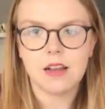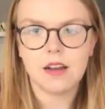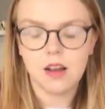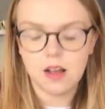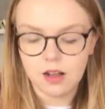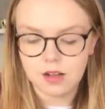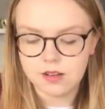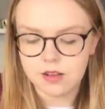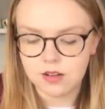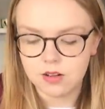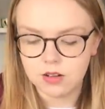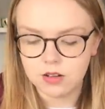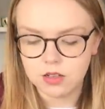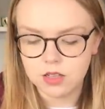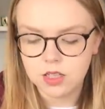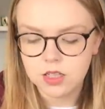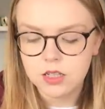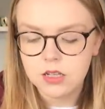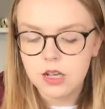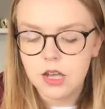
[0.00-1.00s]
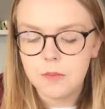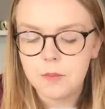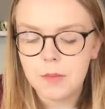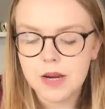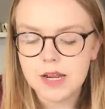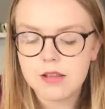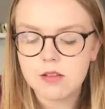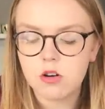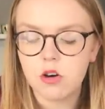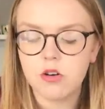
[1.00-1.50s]
an article
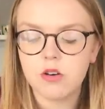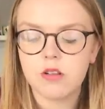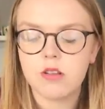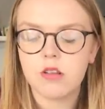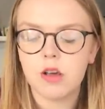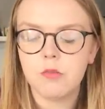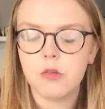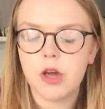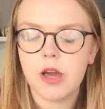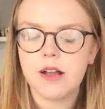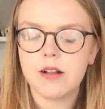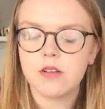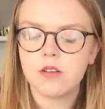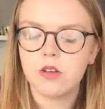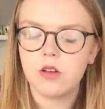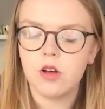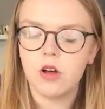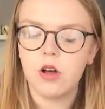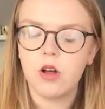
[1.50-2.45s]
based on the subject